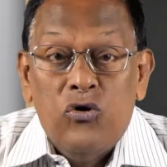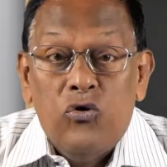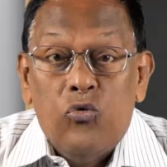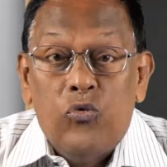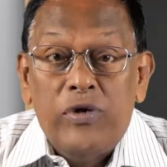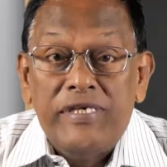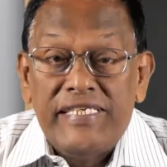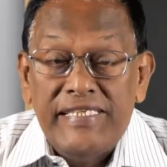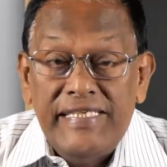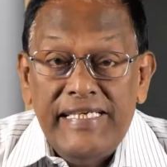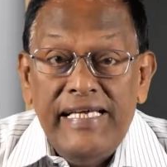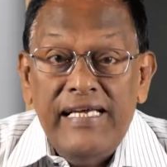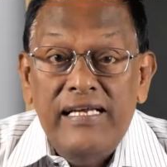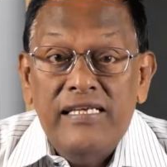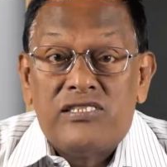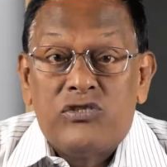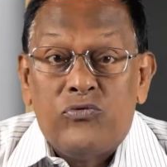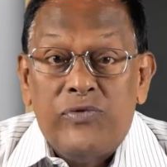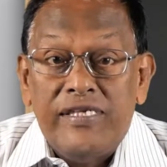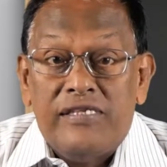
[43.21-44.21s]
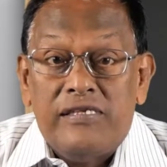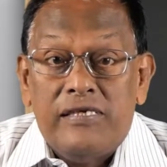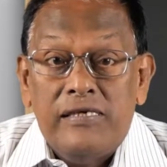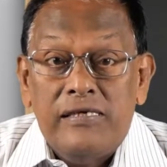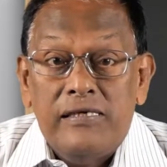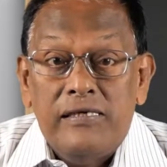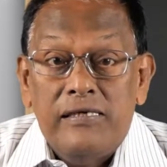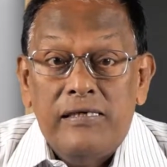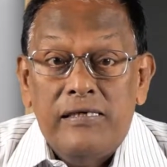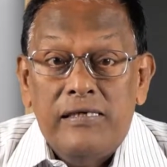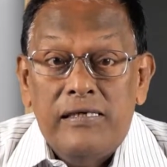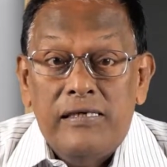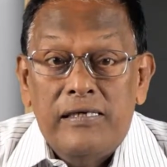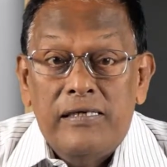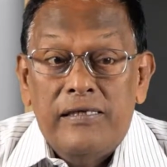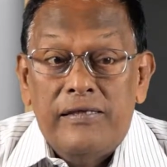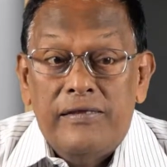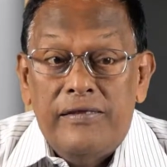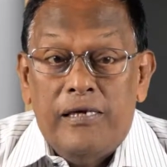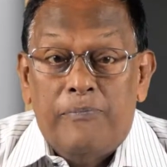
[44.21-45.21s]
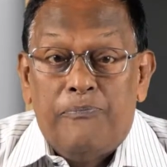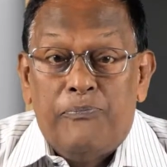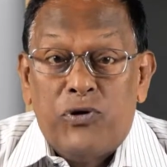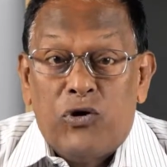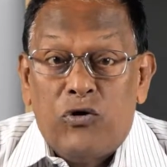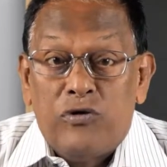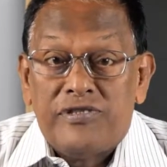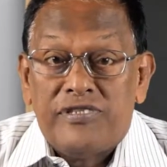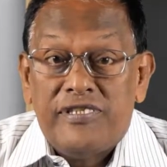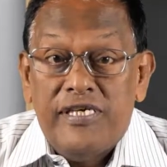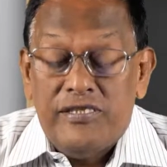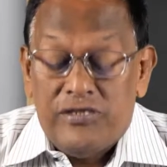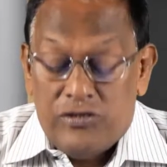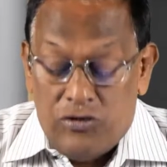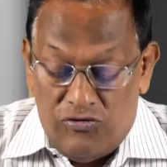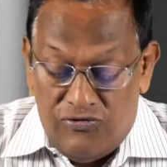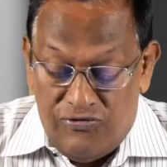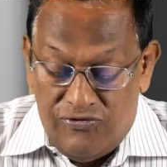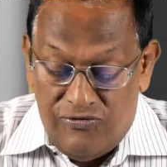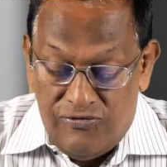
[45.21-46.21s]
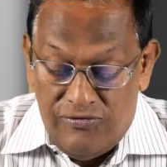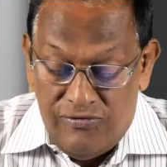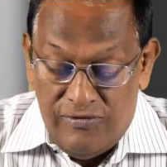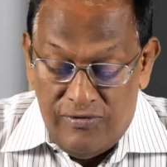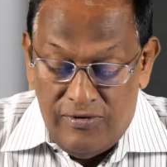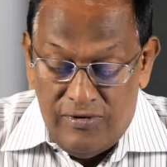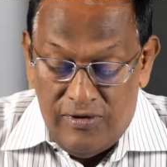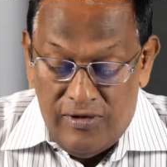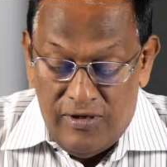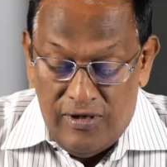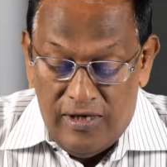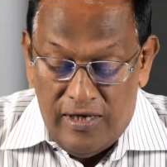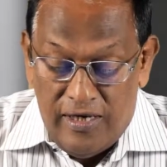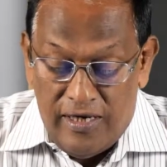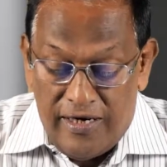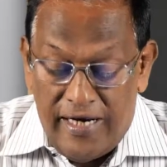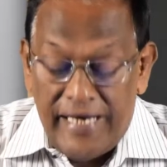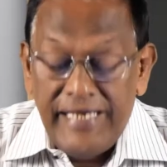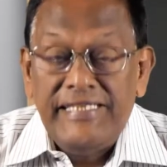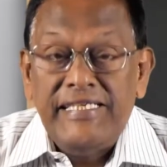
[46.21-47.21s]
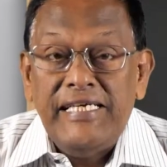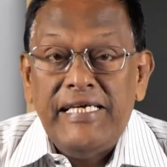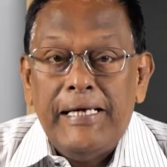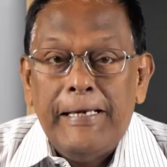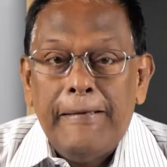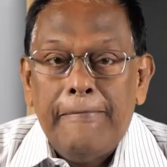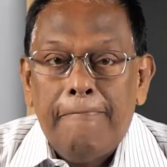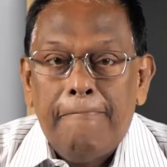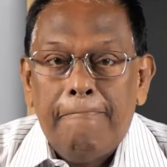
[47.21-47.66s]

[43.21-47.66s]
which deals with the process of writing.